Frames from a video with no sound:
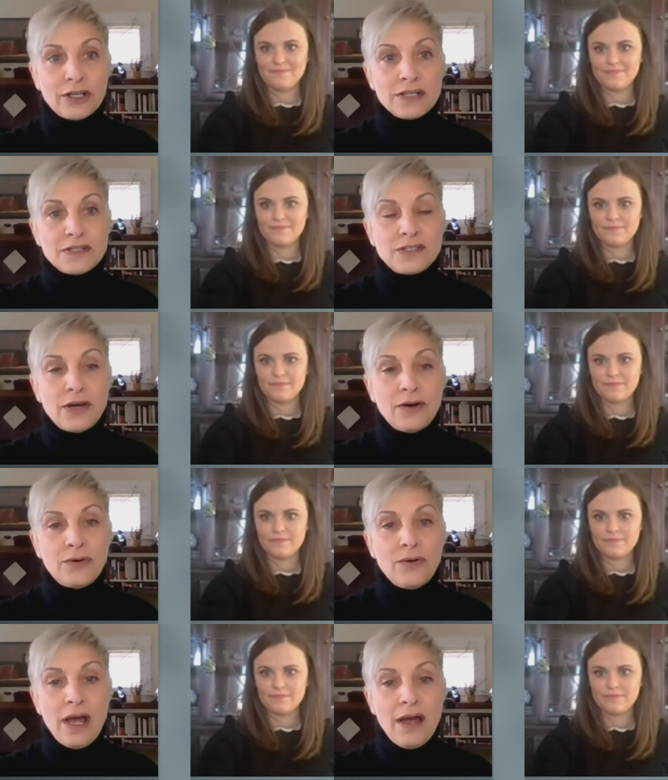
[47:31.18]
Speaker 1: Mm-hmm.
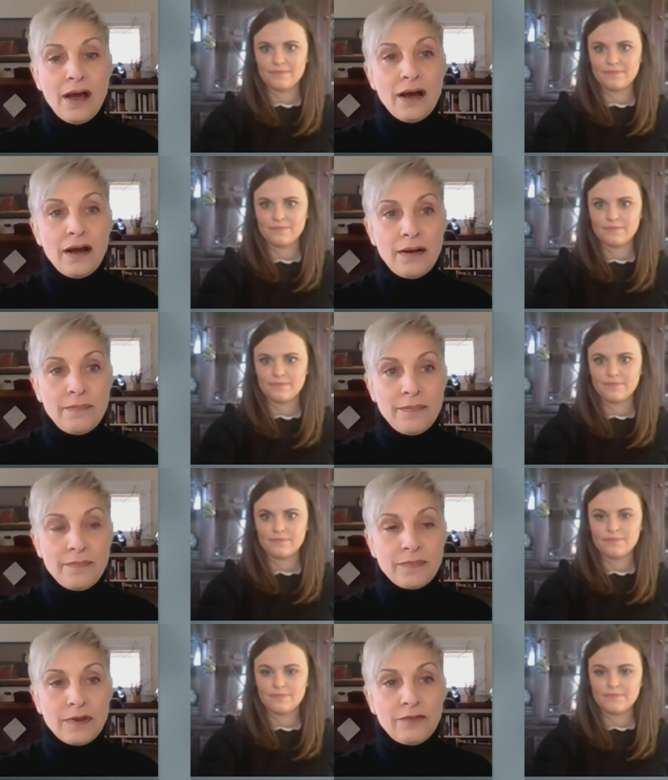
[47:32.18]
So um,
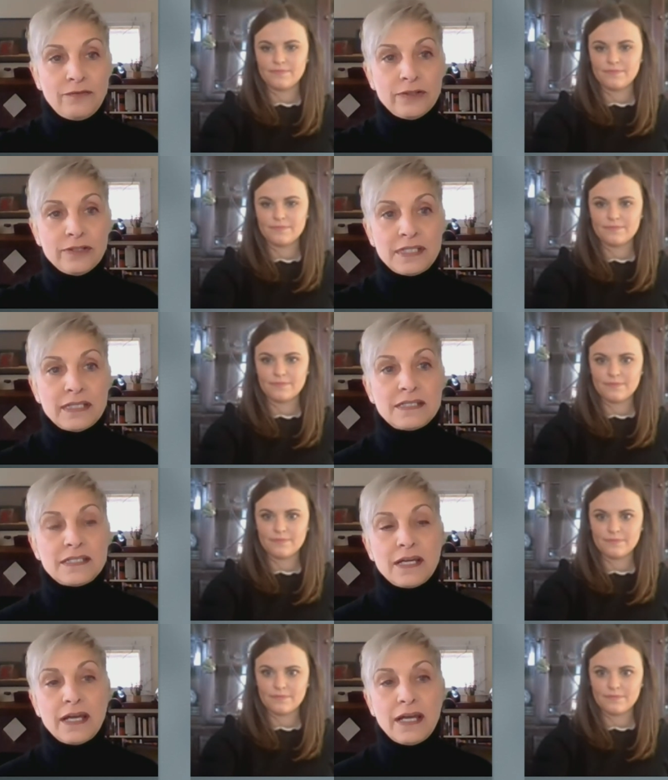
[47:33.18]
the first is,
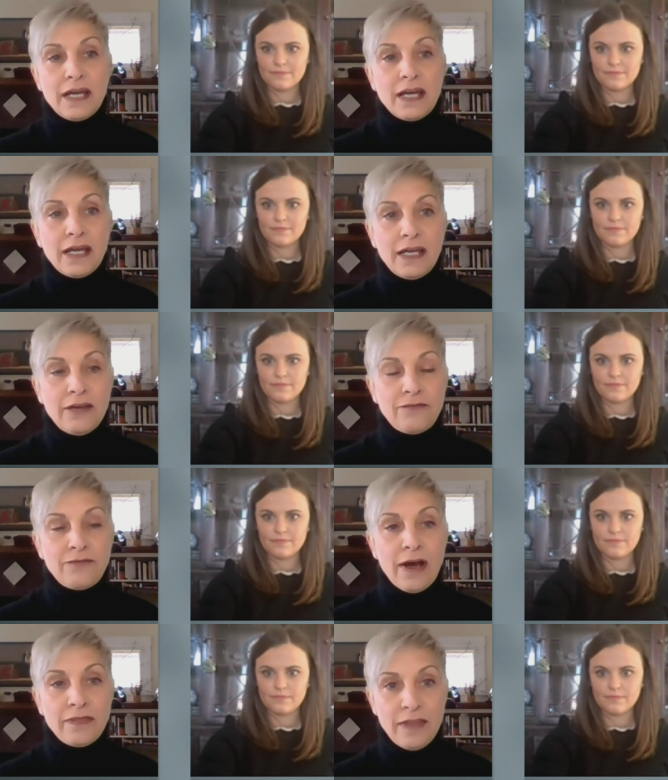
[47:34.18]
if
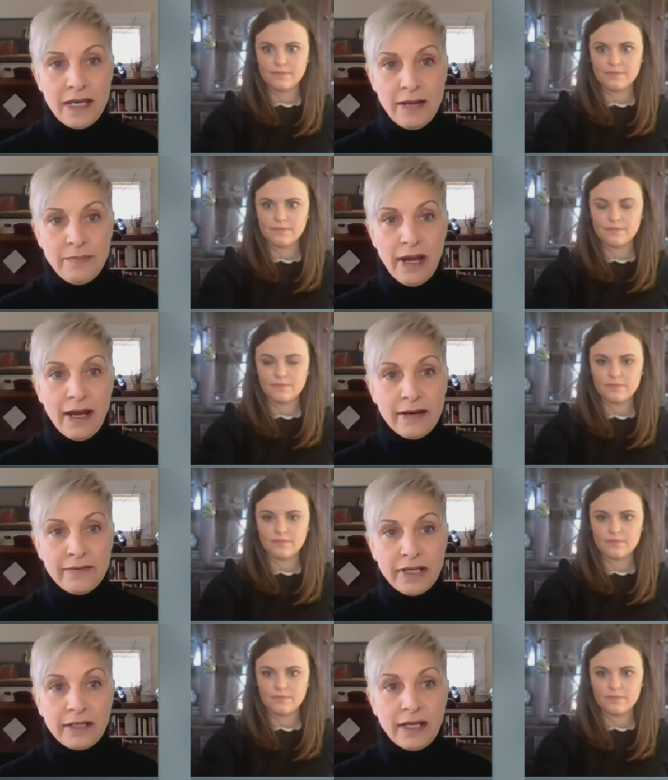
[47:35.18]
I think I'm
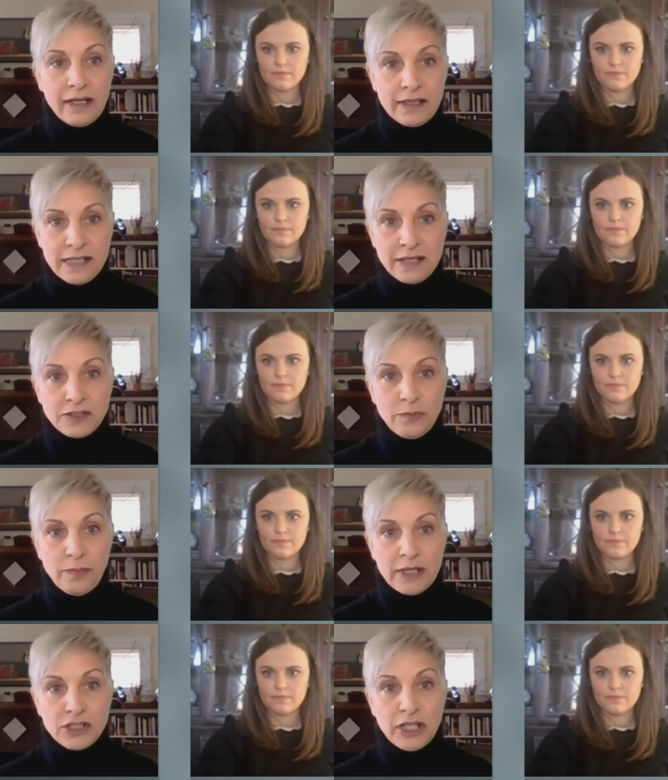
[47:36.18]
having an
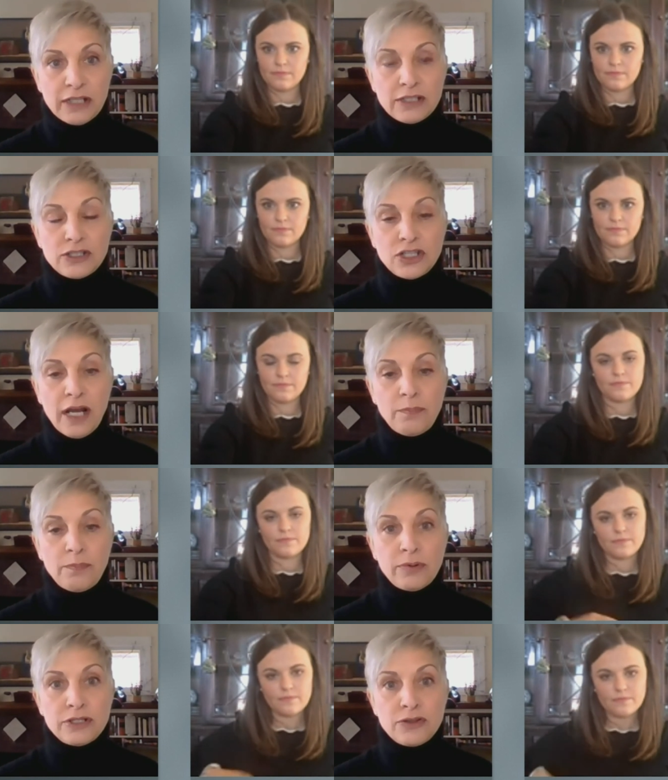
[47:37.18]
exacerbation, should I
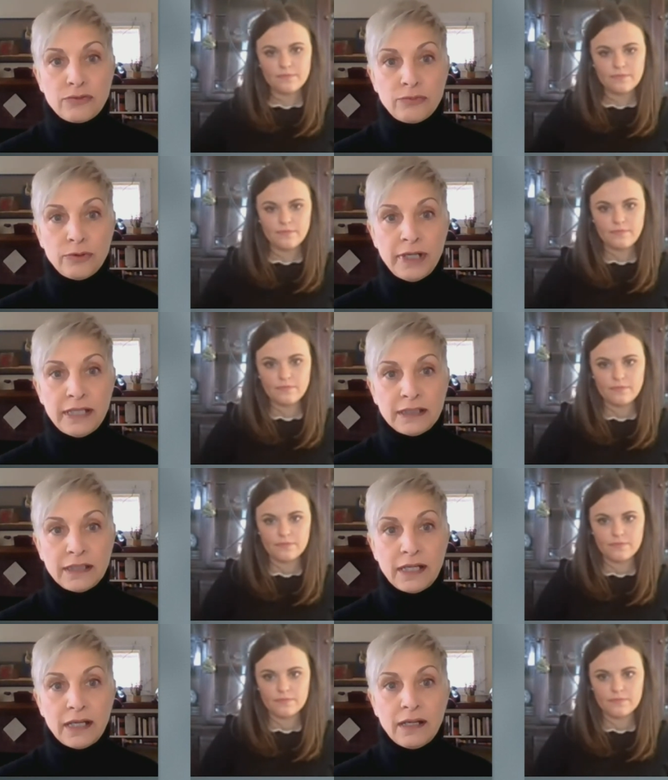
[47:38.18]
push through it
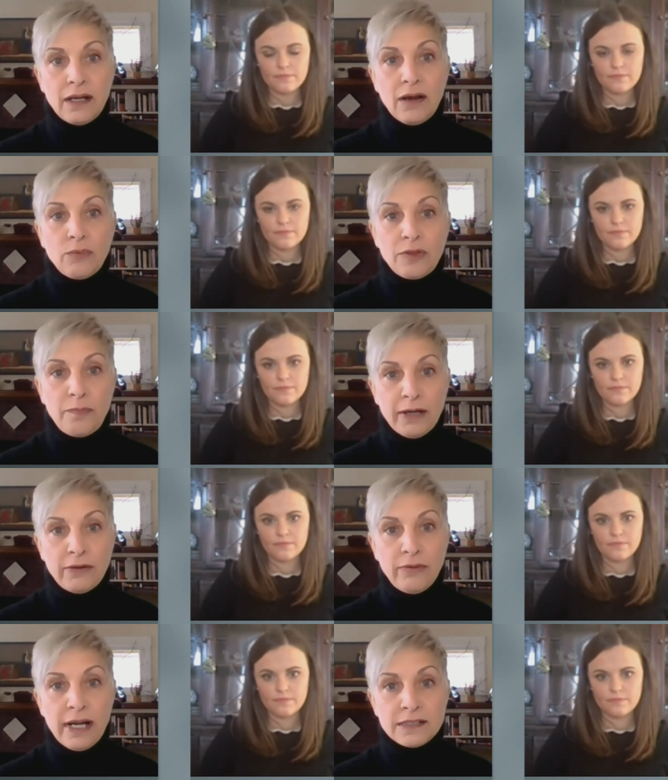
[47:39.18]
with bed
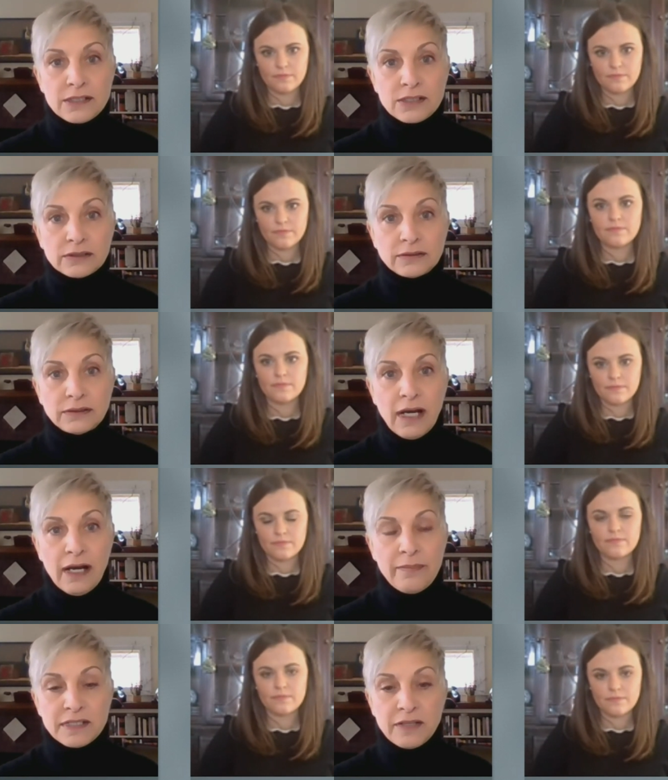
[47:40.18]
rest
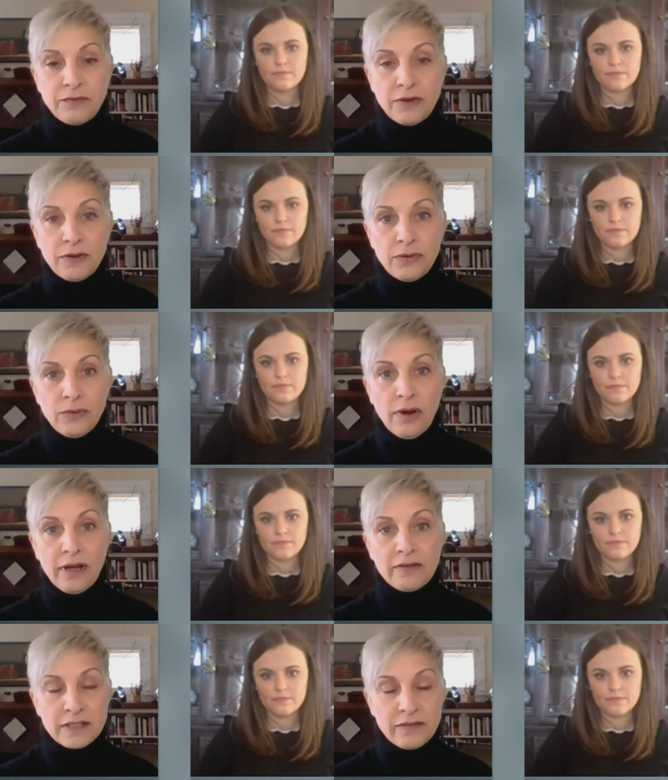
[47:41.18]
um, as if you
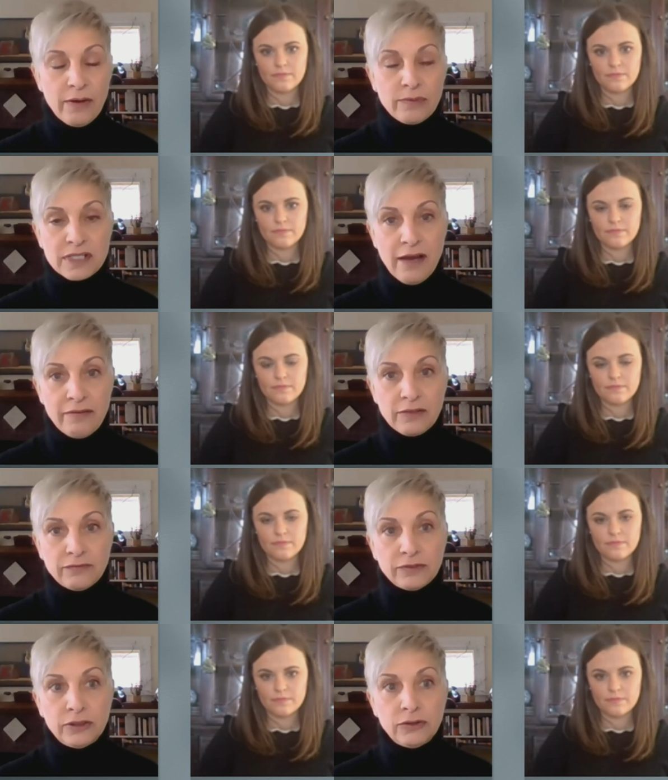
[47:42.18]
as if I was having the
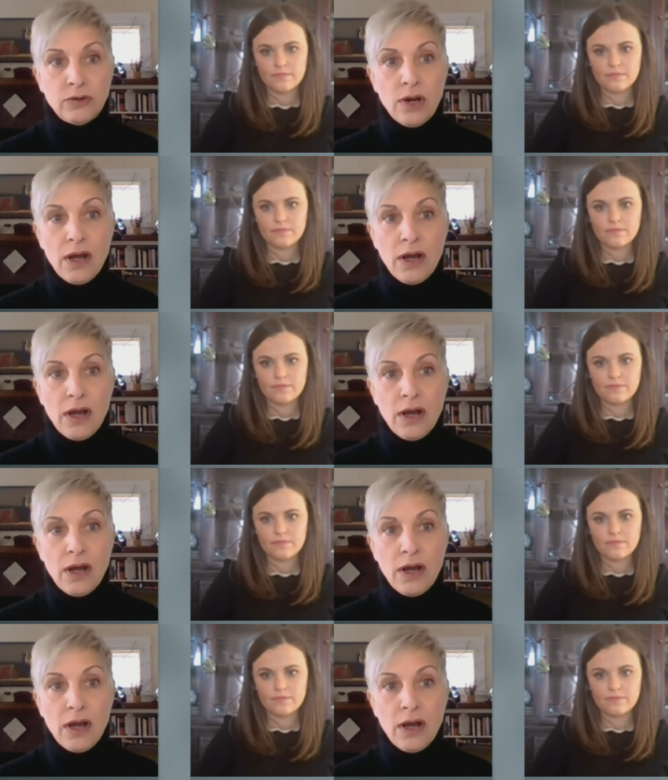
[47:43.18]
flu?